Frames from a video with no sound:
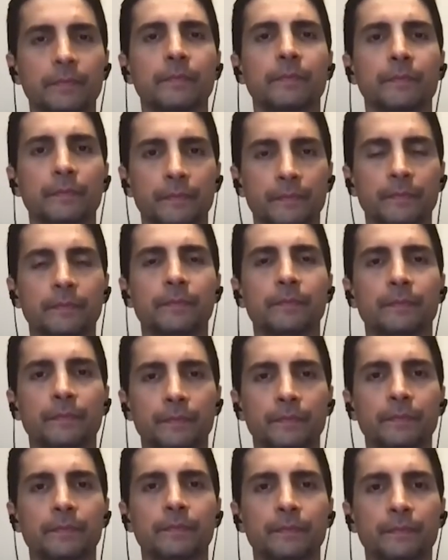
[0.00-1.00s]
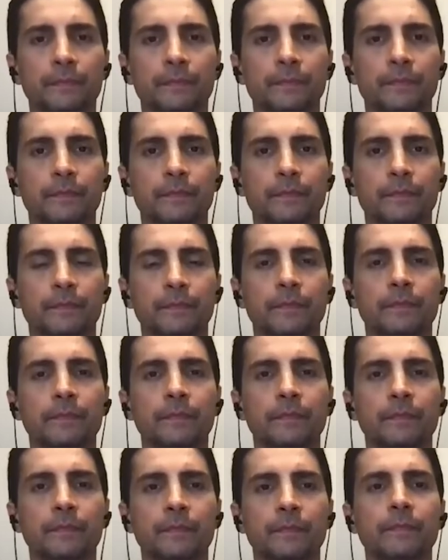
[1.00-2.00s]

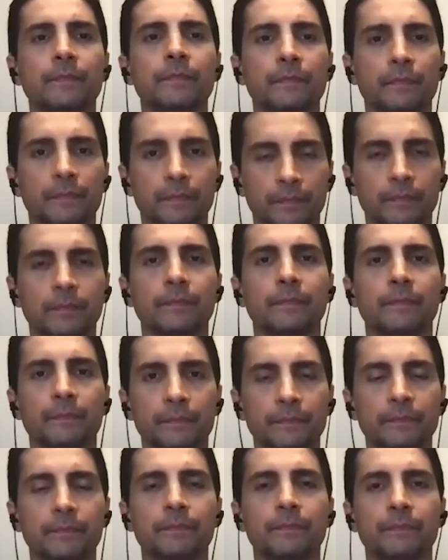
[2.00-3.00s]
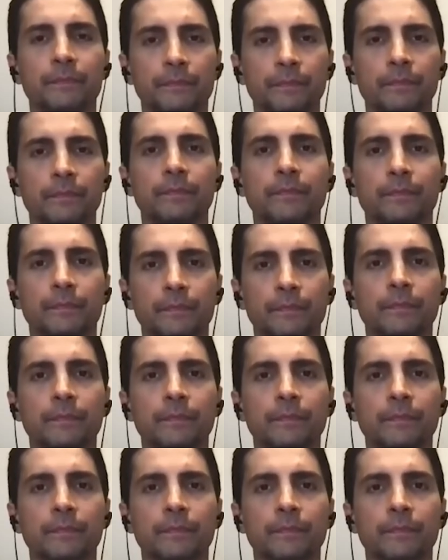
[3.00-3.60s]
[no speech]